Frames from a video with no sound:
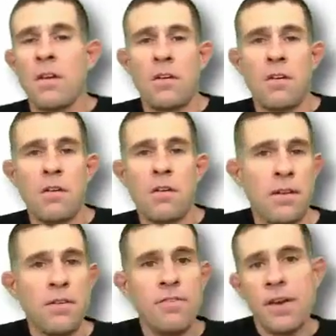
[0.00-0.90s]
All right,
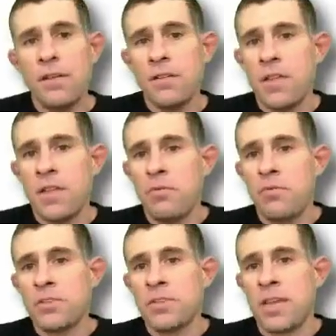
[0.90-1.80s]
in our final example
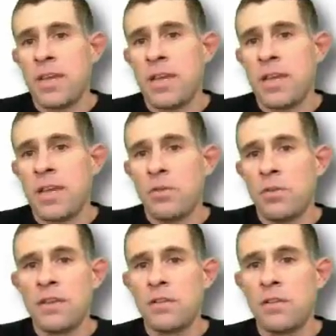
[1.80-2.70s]
for today, we're going to
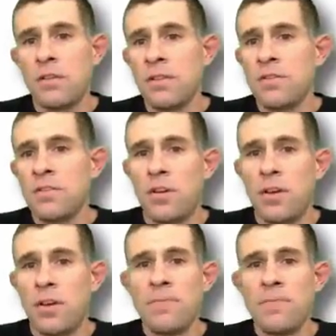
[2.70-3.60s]
take a look at this
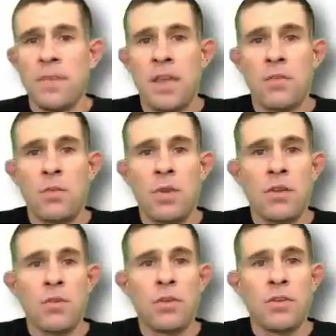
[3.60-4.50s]
drawing, and we are
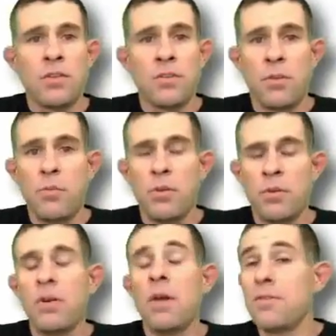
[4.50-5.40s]
going to use our
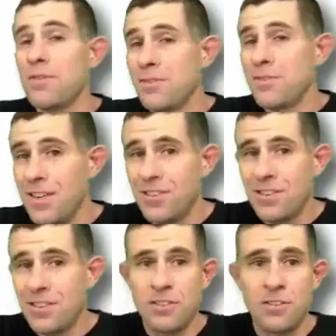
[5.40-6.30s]
proper
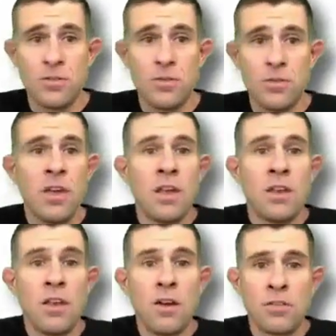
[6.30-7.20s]
notation to
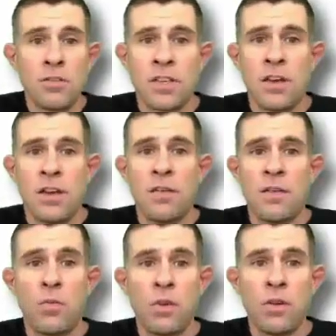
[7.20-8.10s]
note
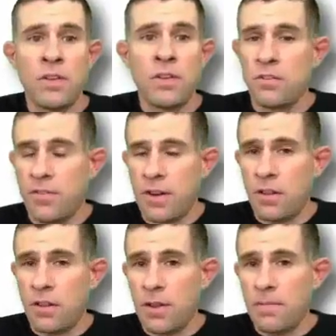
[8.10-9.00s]
one of each of the
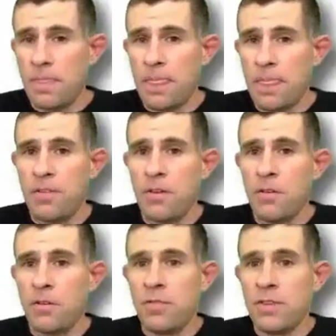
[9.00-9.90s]
following.
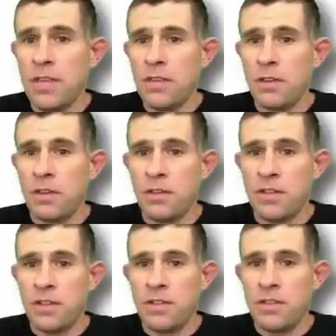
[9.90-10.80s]
So if I take a look at this,
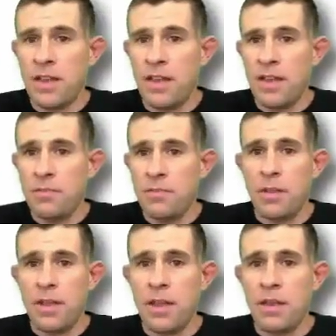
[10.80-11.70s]
I see that I have this
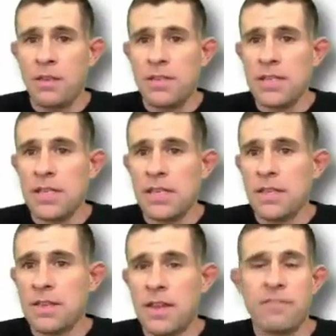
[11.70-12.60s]
plane T
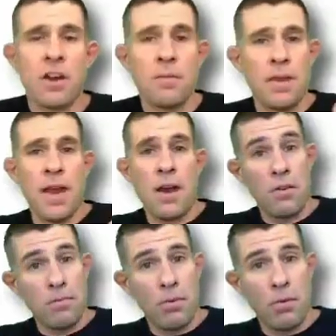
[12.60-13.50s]
that's kind of coming out
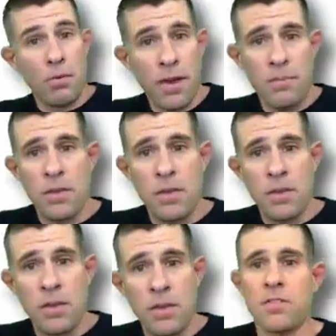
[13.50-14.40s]
of the board at me or
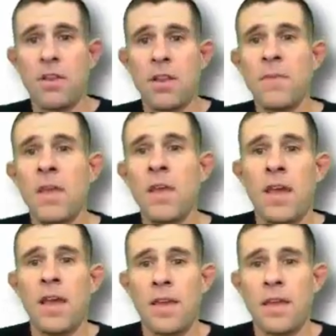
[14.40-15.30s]
out of the screen,
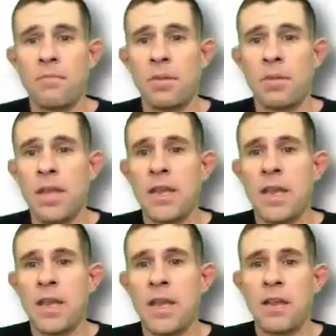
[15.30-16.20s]
and then plane
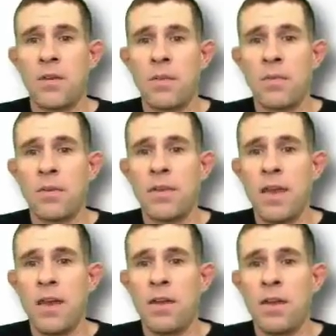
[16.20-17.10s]
N going up and
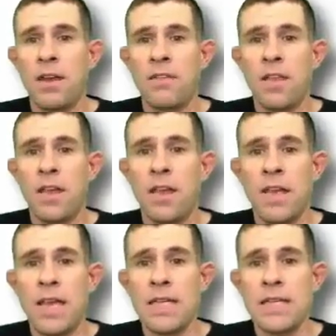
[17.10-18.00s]
down. I have
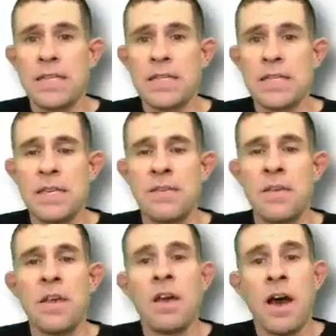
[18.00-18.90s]
line AC
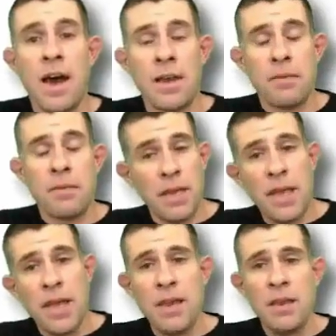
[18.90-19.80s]
on plane
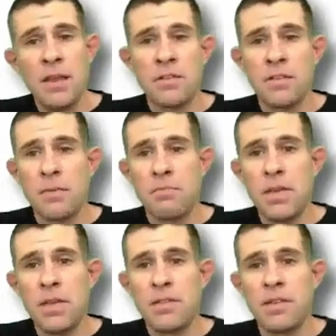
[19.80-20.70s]
N. It looks like
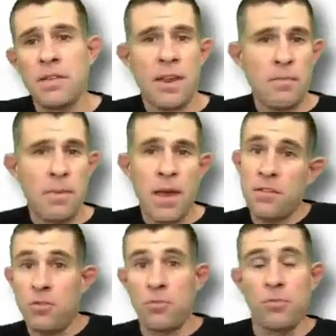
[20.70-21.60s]
BC is kind of
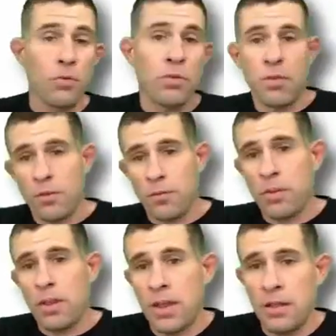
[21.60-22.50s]
passing through both of those
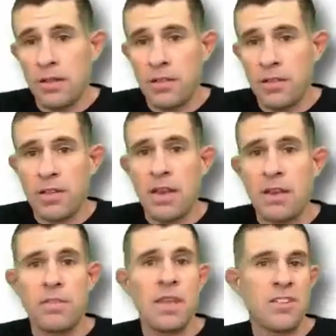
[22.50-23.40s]
planes, and it's
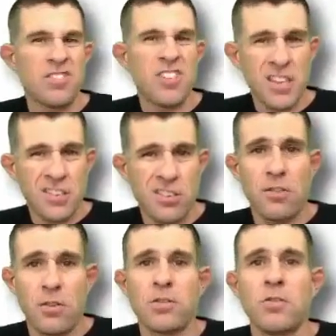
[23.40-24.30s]
kind of the intersection
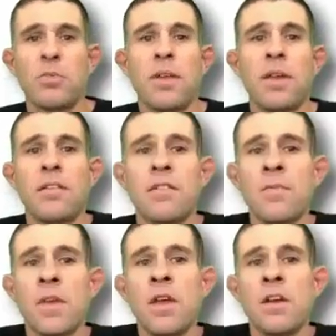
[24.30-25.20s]
of those 2 planes.
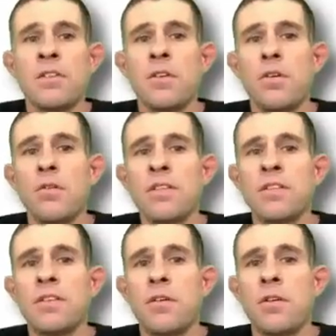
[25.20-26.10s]
So let's
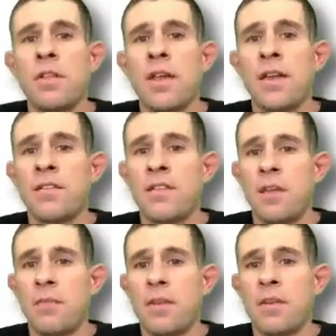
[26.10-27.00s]
denote a line
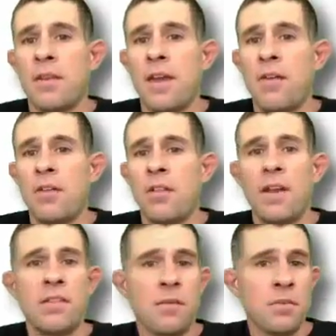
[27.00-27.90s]
segment. Now, a
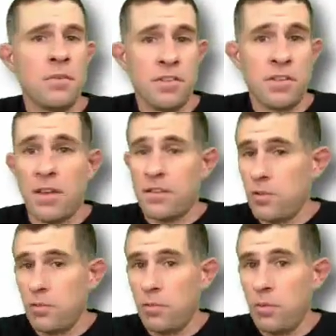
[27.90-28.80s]
line segment just connects
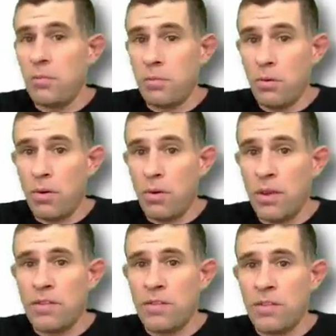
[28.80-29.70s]
2
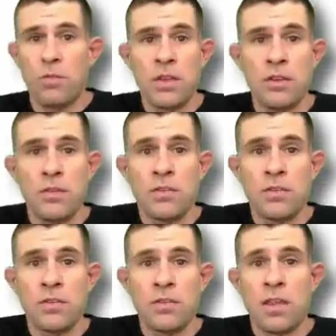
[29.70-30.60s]
points, so we could use
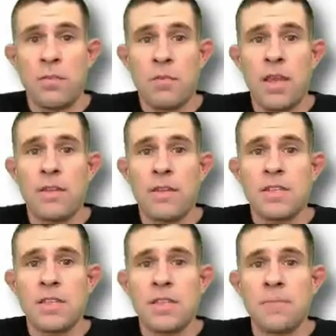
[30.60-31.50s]
line segment
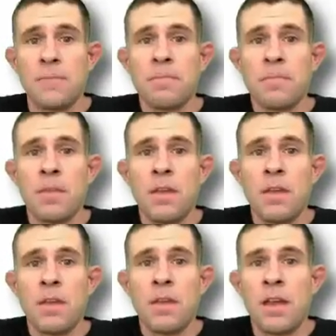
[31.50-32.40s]
AC.
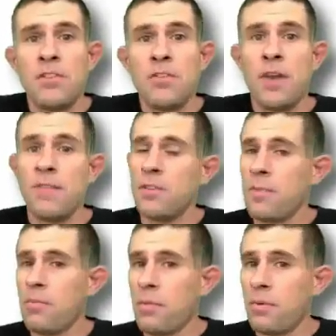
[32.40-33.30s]
I do have to use
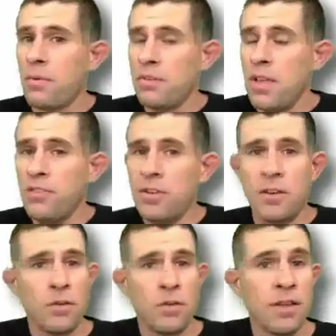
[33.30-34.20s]
my proper notation.
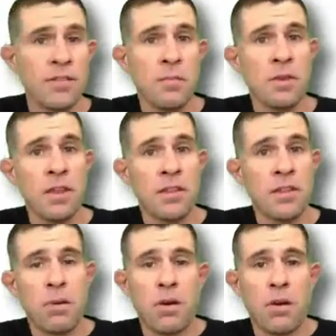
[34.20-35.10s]
I know a line segment gets a
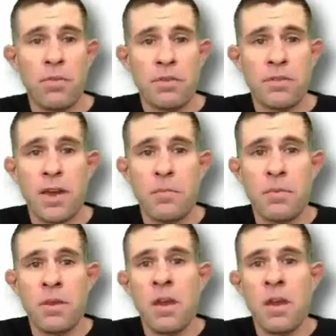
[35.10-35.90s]
bar over the top.